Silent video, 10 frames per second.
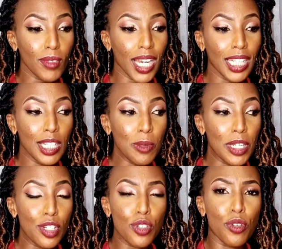I think we
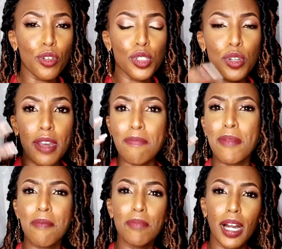need to
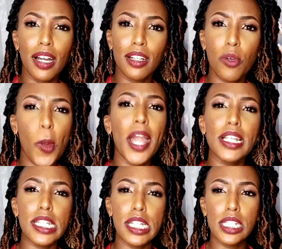remember where
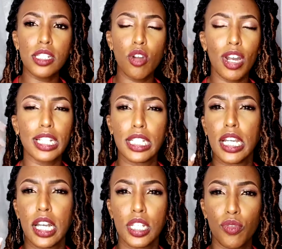it is God has
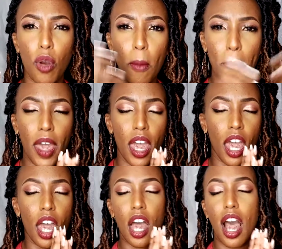taken us from.
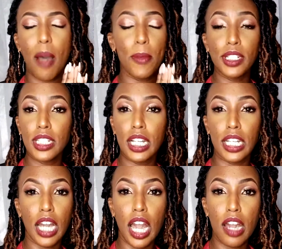
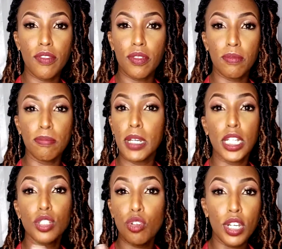Personally, I have many
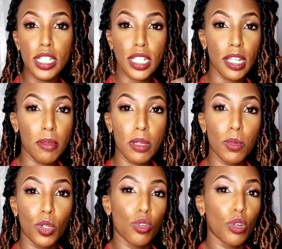stories, and there are many
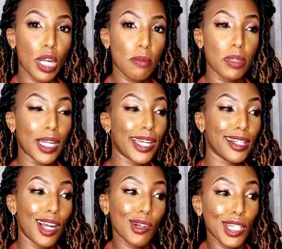people who look at me like,
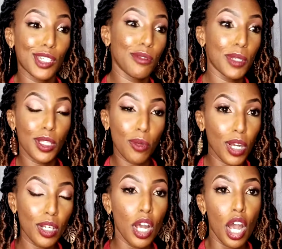how can you be the one